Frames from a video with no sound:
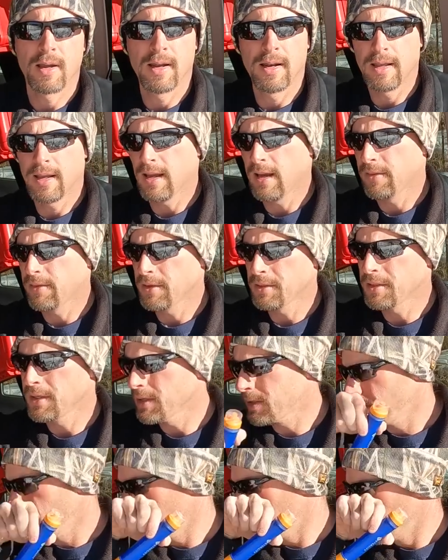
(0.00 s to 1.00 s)
And again, this
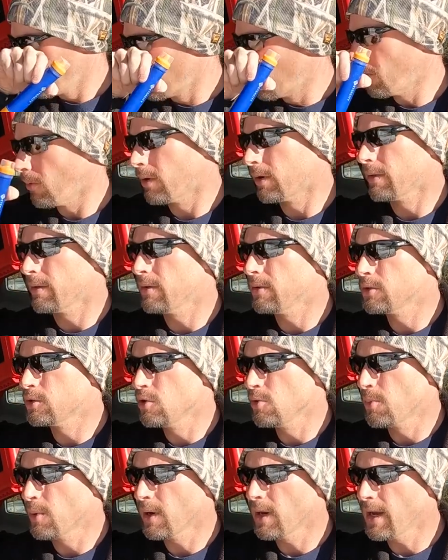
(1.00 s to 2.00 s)
isn't, you know, one of those
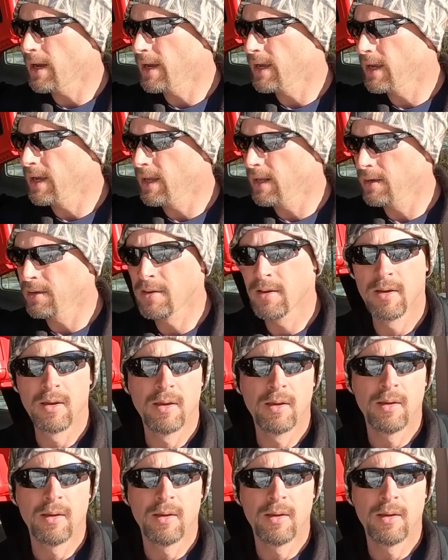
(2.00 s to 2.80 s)
super high-end